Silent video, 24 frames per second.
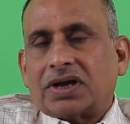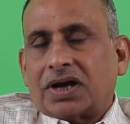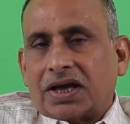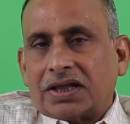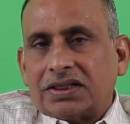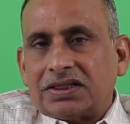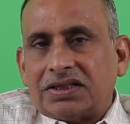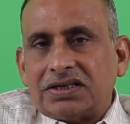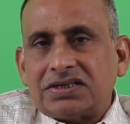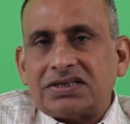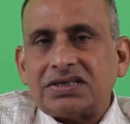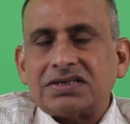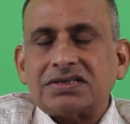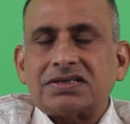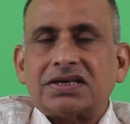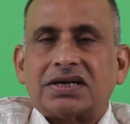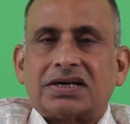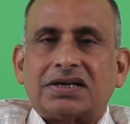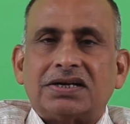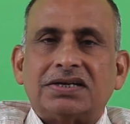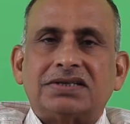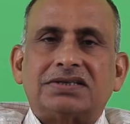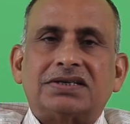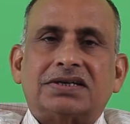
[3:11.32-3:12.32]
And this is the
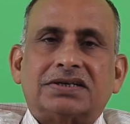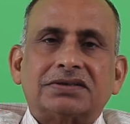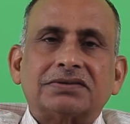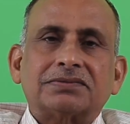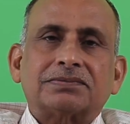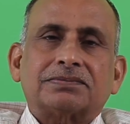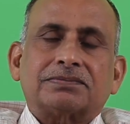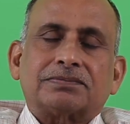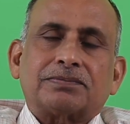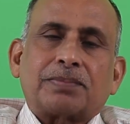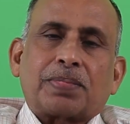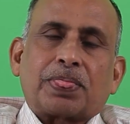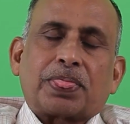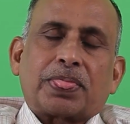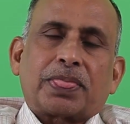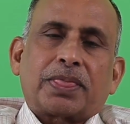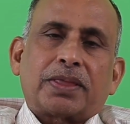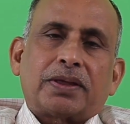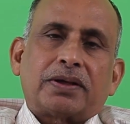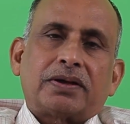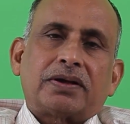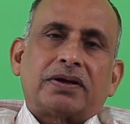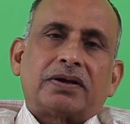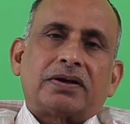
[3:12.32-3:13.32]
reason
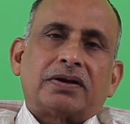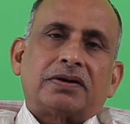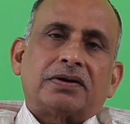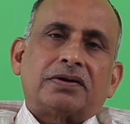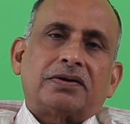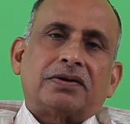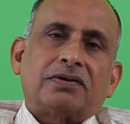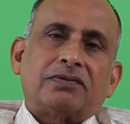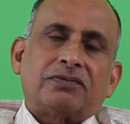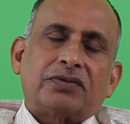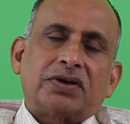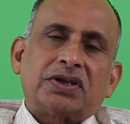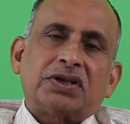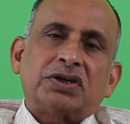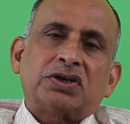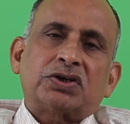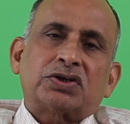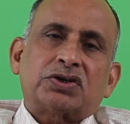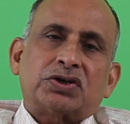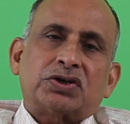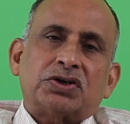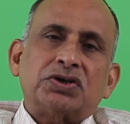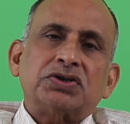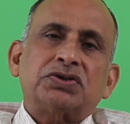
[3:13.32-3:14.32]
when
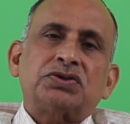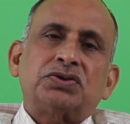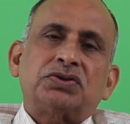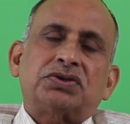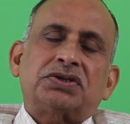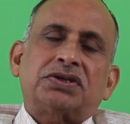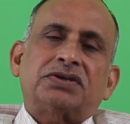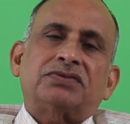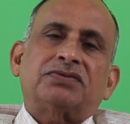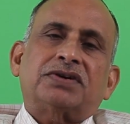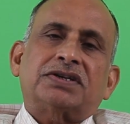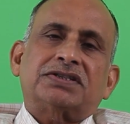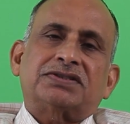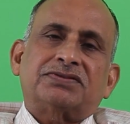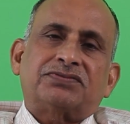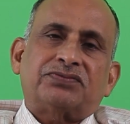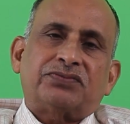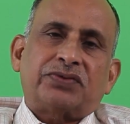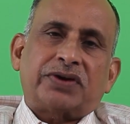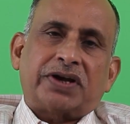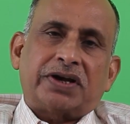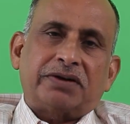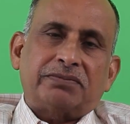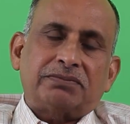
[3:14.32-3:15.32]
Constitution was
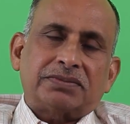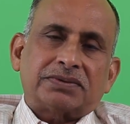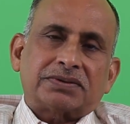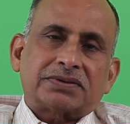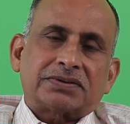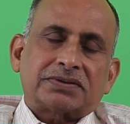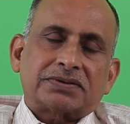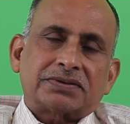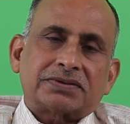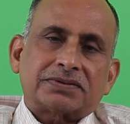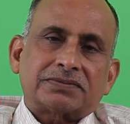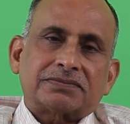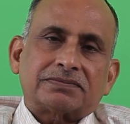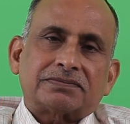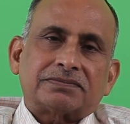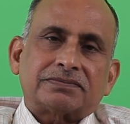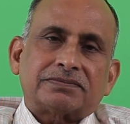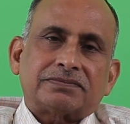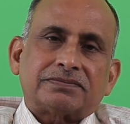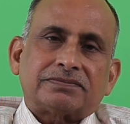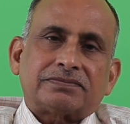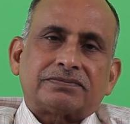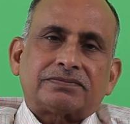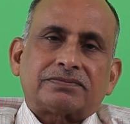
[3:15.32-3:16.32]
framed,
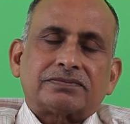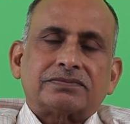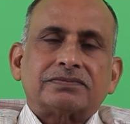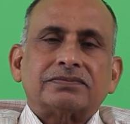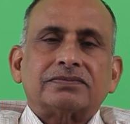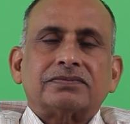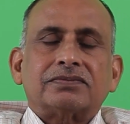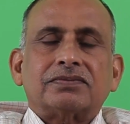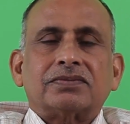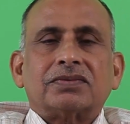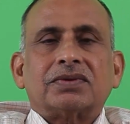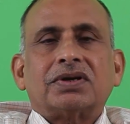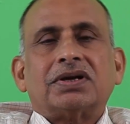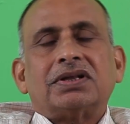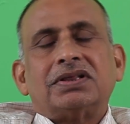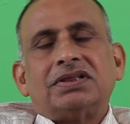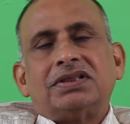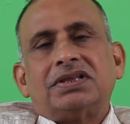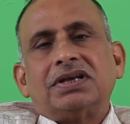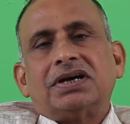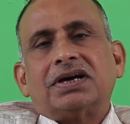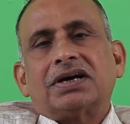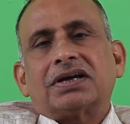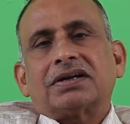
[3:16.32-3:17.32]

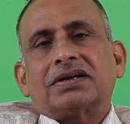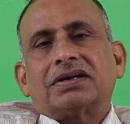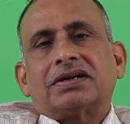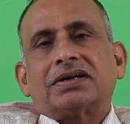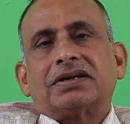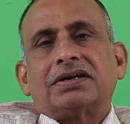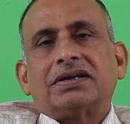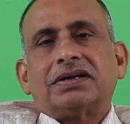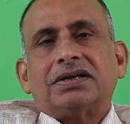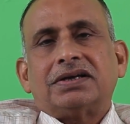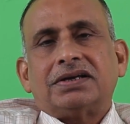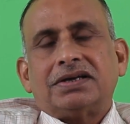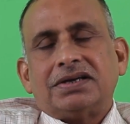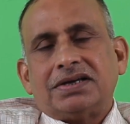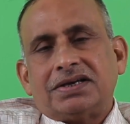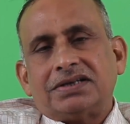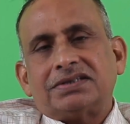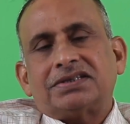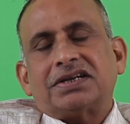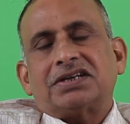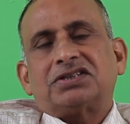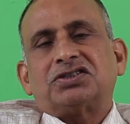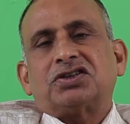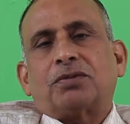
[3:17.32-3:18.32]
there is
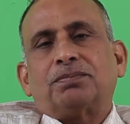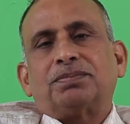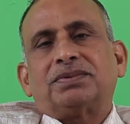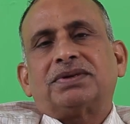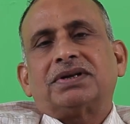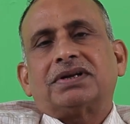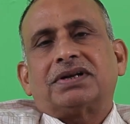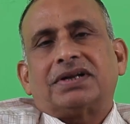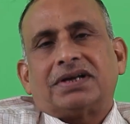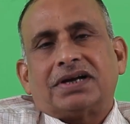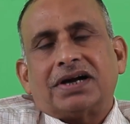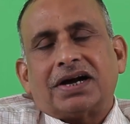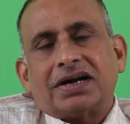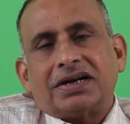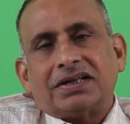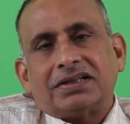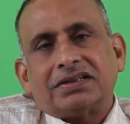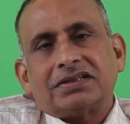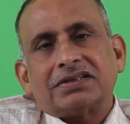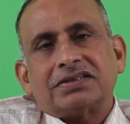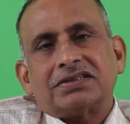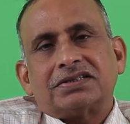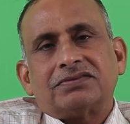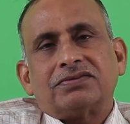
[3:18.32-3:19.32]
a chapter regarding
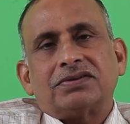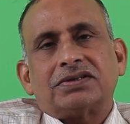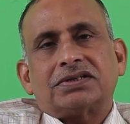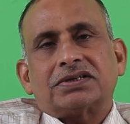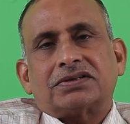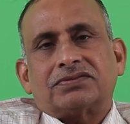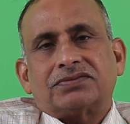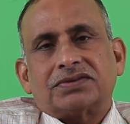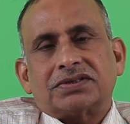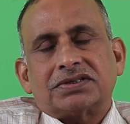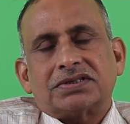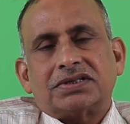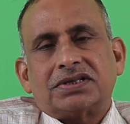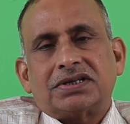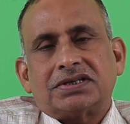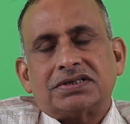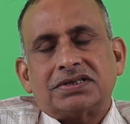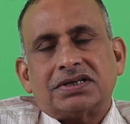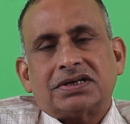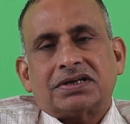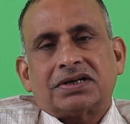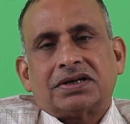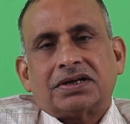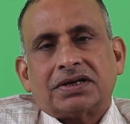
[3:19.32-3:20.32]
the civil service. There is
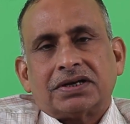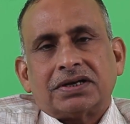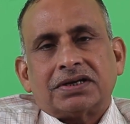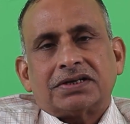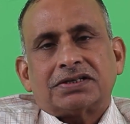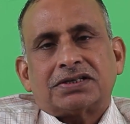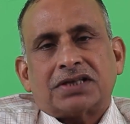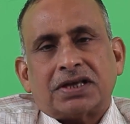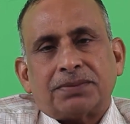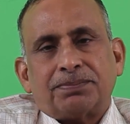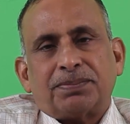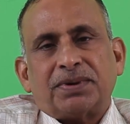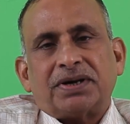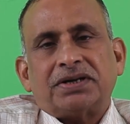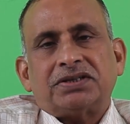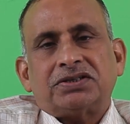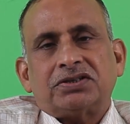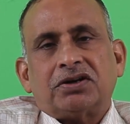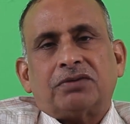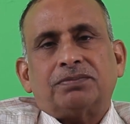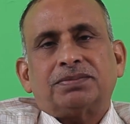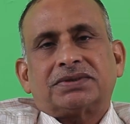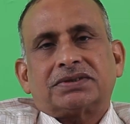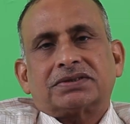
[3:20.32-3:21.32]
a separate
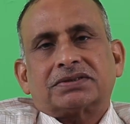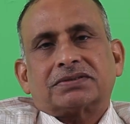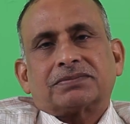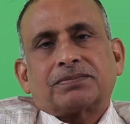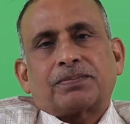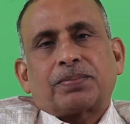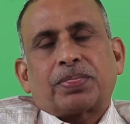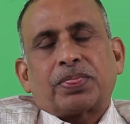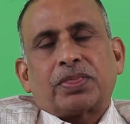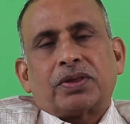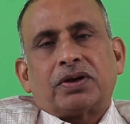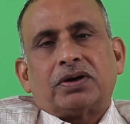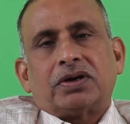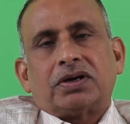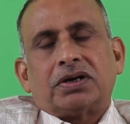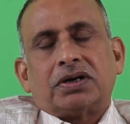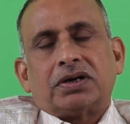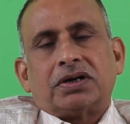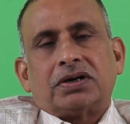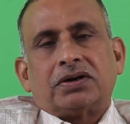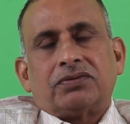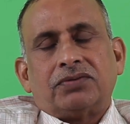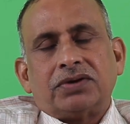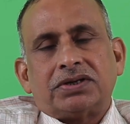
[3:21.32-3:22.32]
chapter
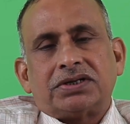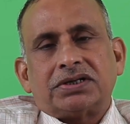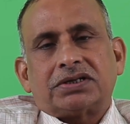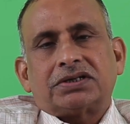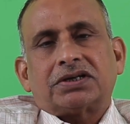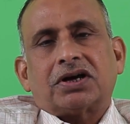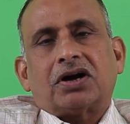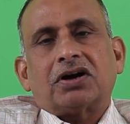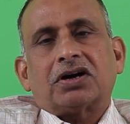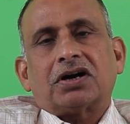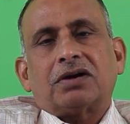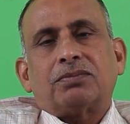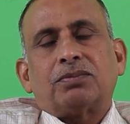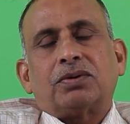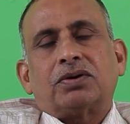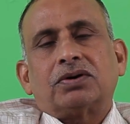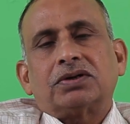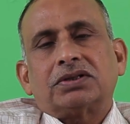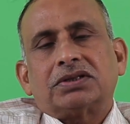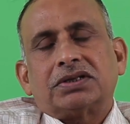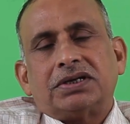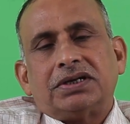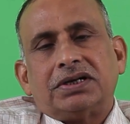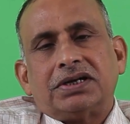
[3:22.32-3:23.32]
which talk about
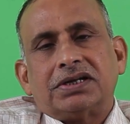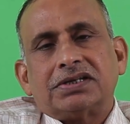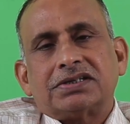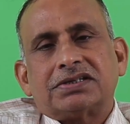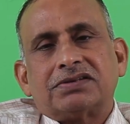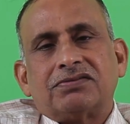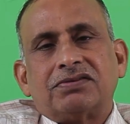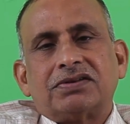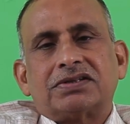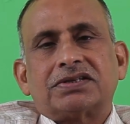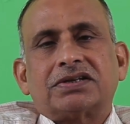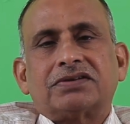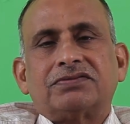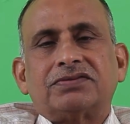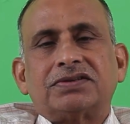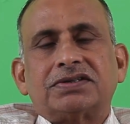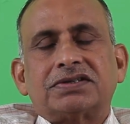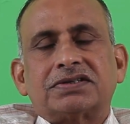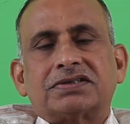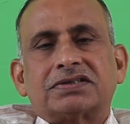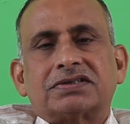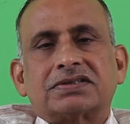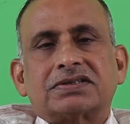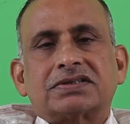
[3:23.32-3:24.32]
the Indian civil
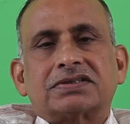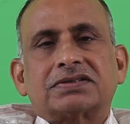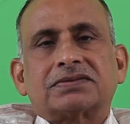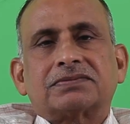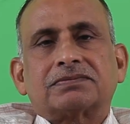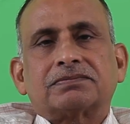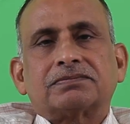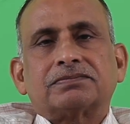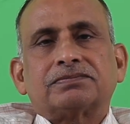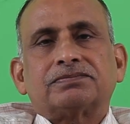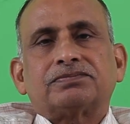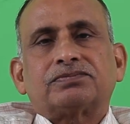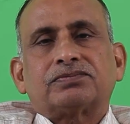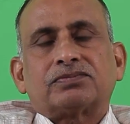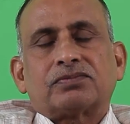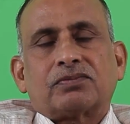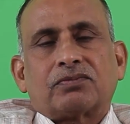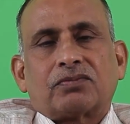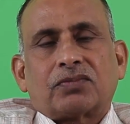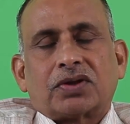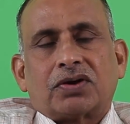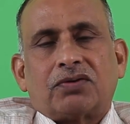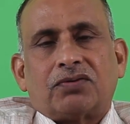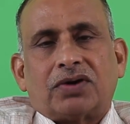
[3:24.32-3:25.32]
service,
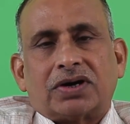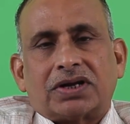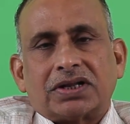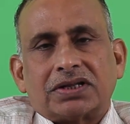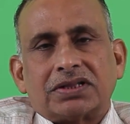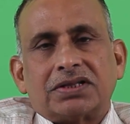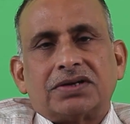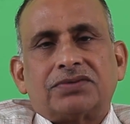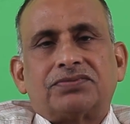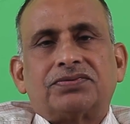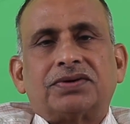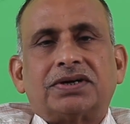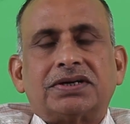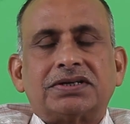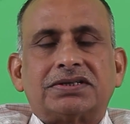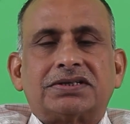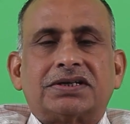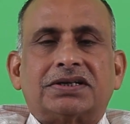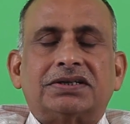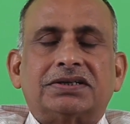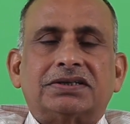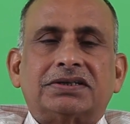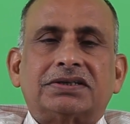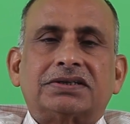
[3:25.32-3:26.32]
what are their
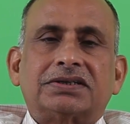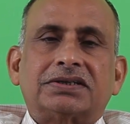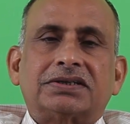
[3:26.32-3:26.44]
function,